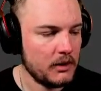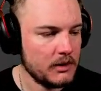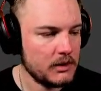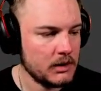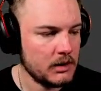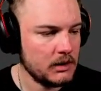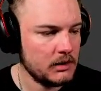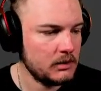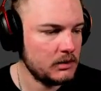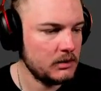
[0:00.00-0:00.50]

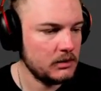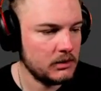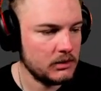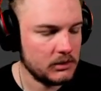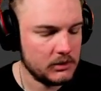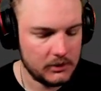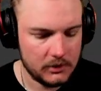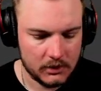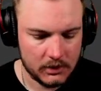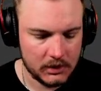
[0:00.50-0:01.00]
and
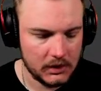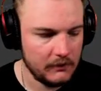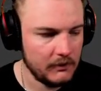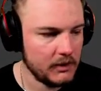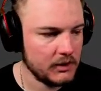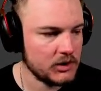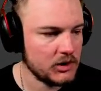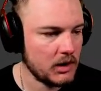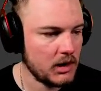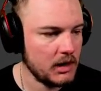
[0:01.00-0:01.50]
give it a
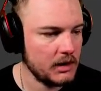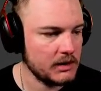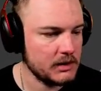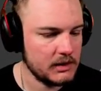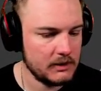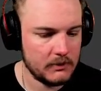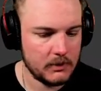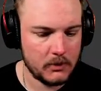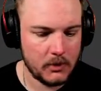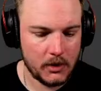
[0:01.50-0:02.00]
try. See if it
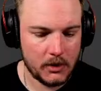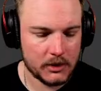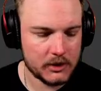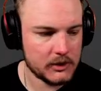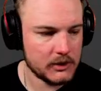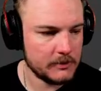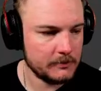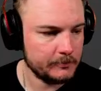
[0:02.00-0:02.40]
works.